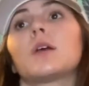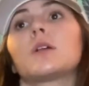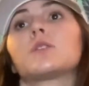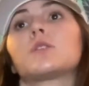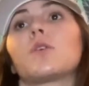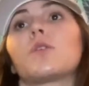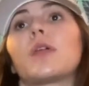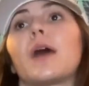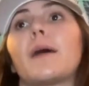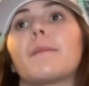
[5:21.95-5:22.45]

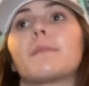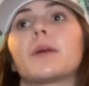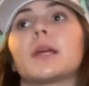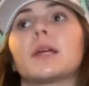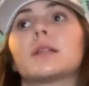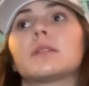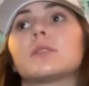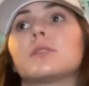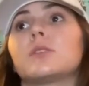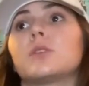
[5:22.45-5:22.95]
So that
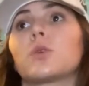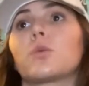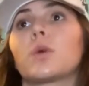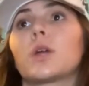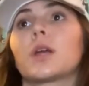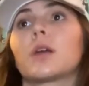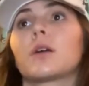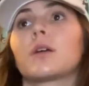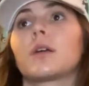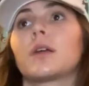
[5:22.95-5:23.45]
means
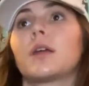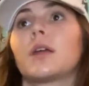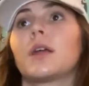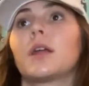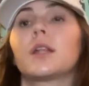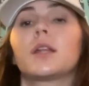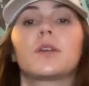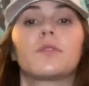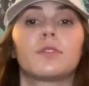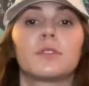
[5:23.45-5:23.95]
doing
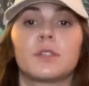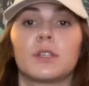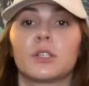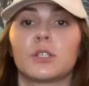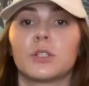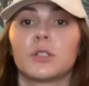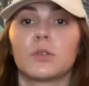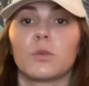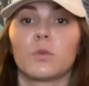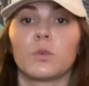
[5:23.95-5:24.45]
any
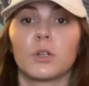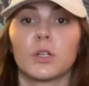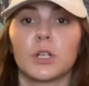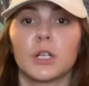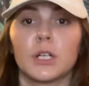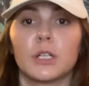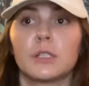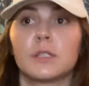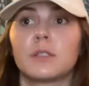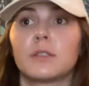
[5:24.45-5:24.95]
physician
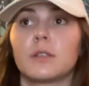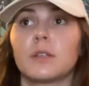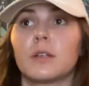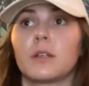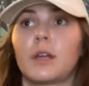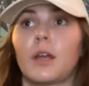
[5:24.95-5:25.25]
orders,